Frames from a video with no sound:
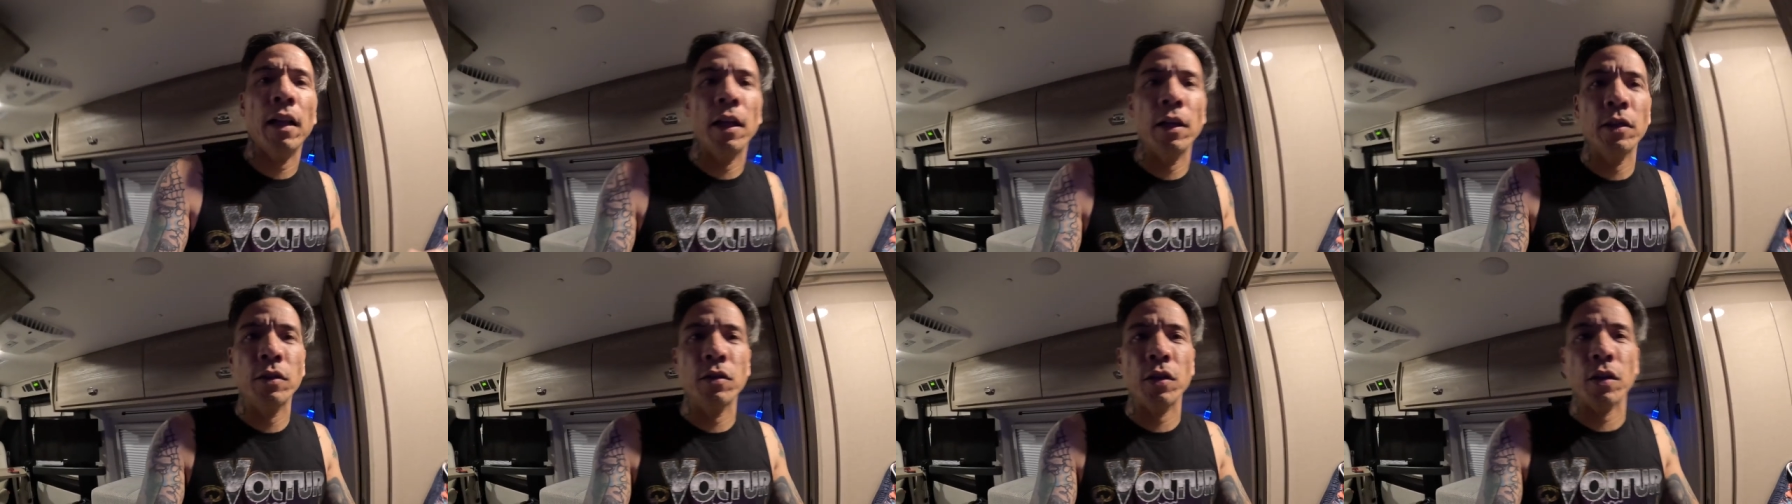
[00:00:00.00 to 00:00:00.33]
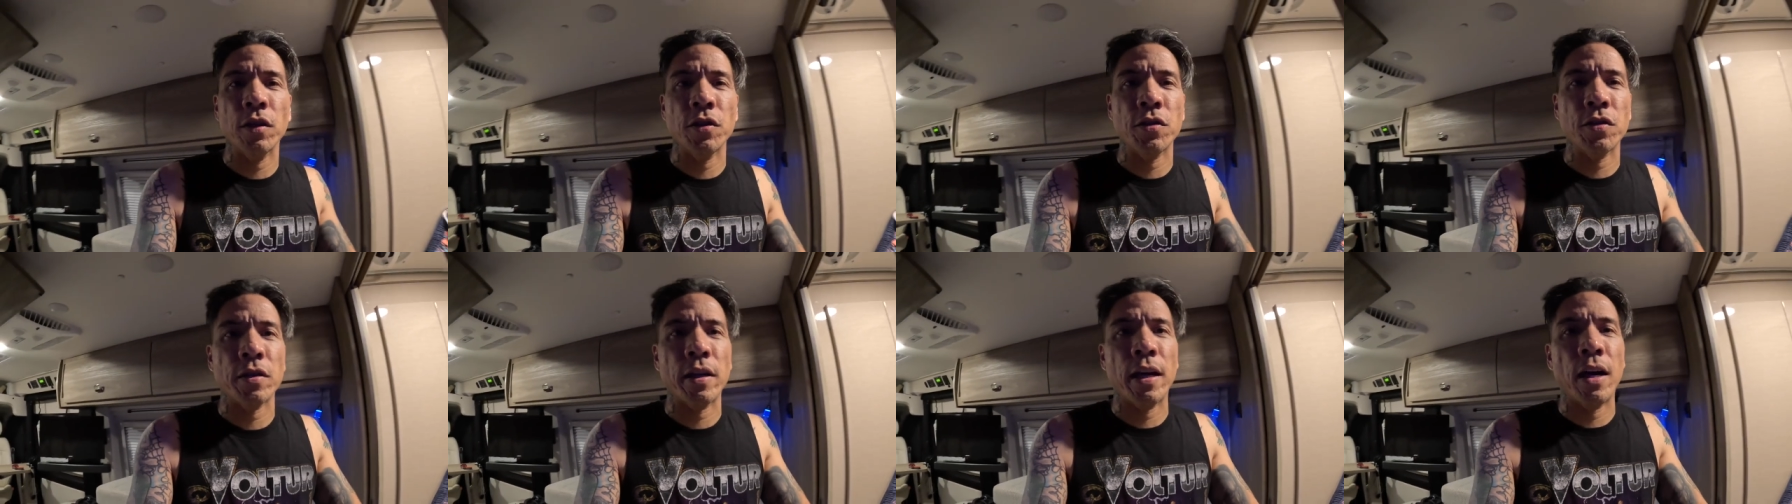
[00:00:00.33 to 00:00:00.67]
I
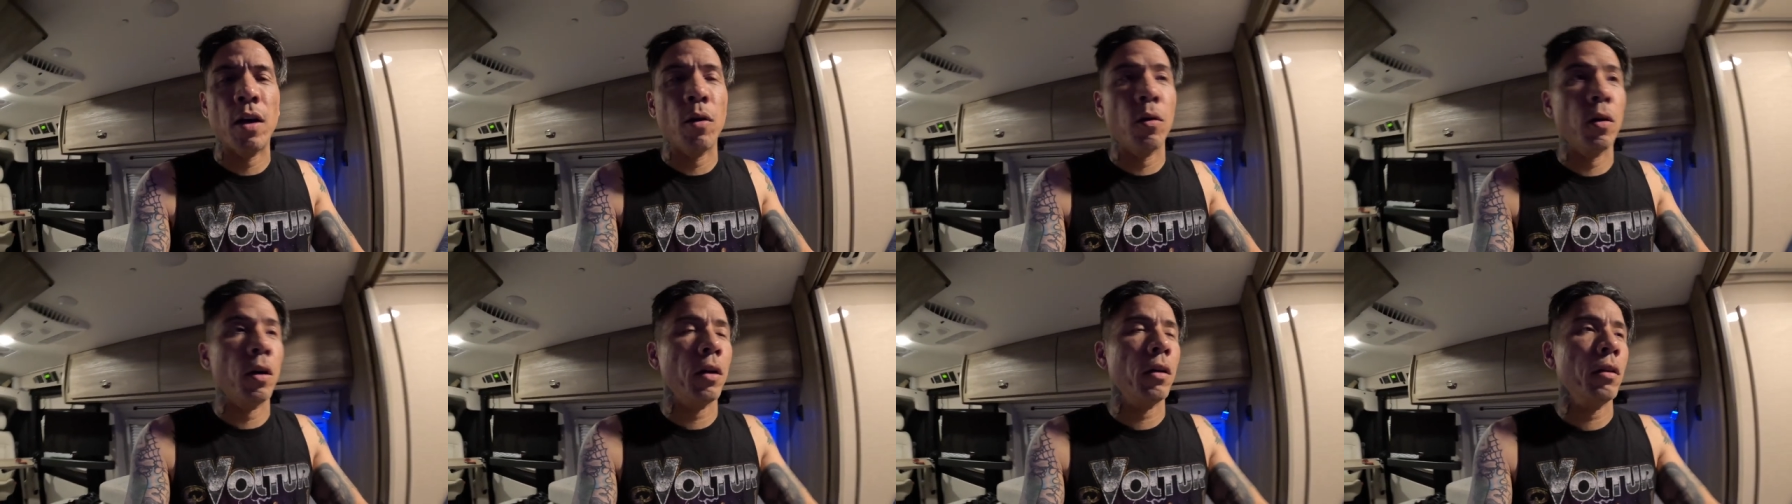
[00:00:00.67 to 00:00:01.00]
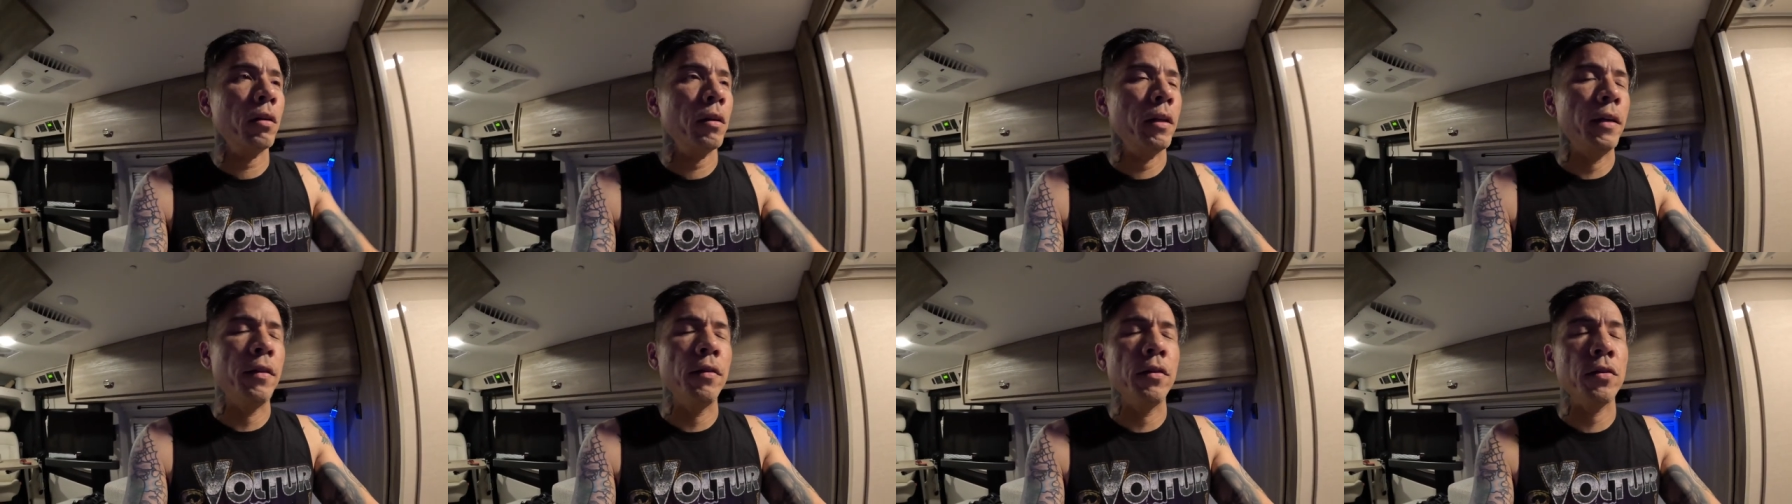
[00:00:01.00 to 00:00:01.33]
took a shower
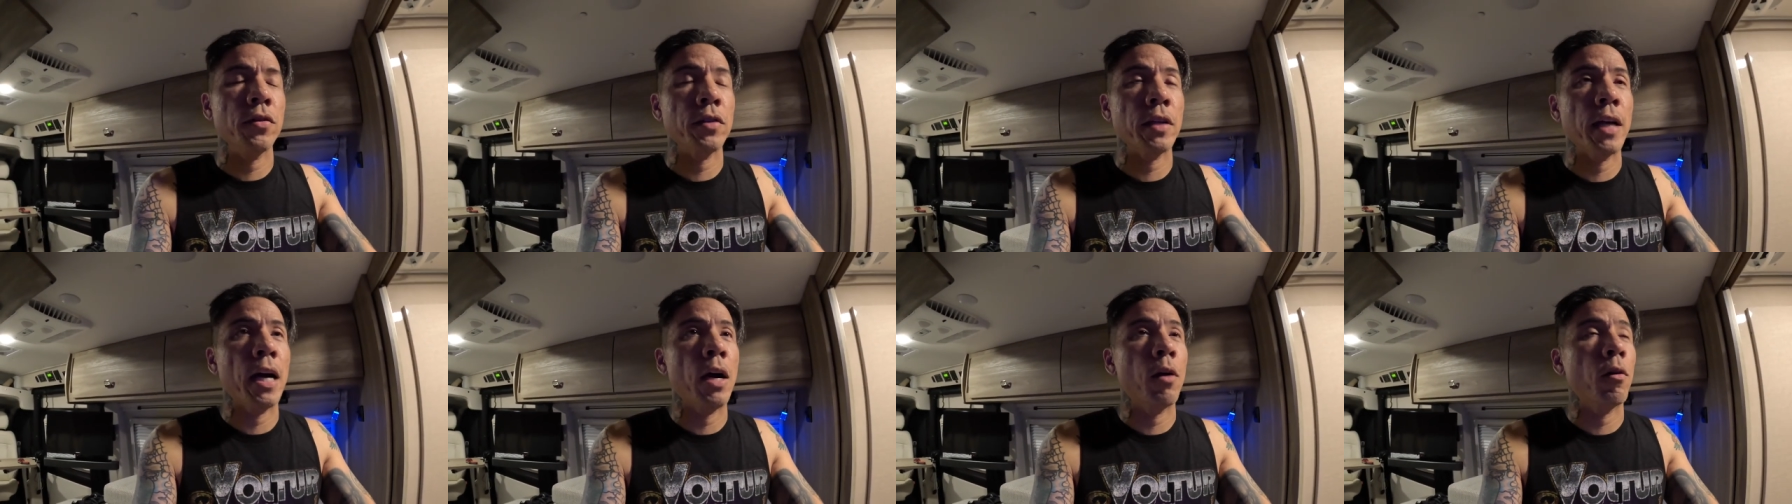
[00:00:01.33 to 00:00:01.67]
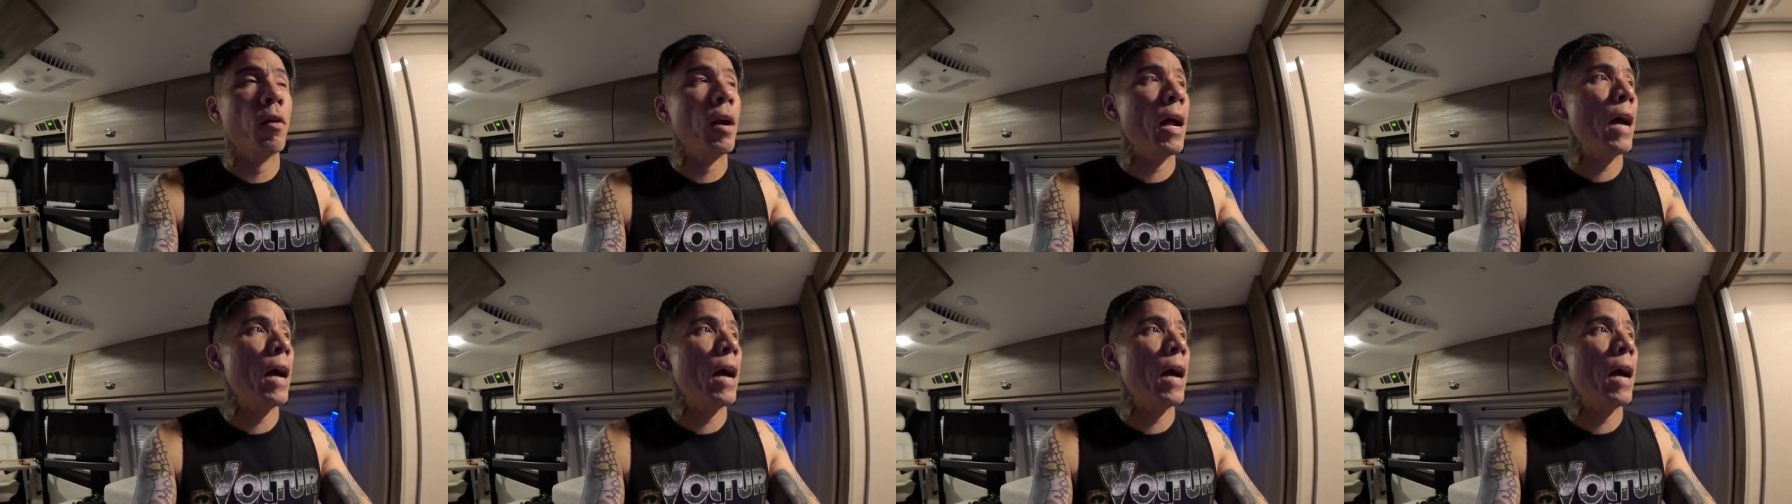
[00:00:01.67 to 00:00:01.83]
in the shower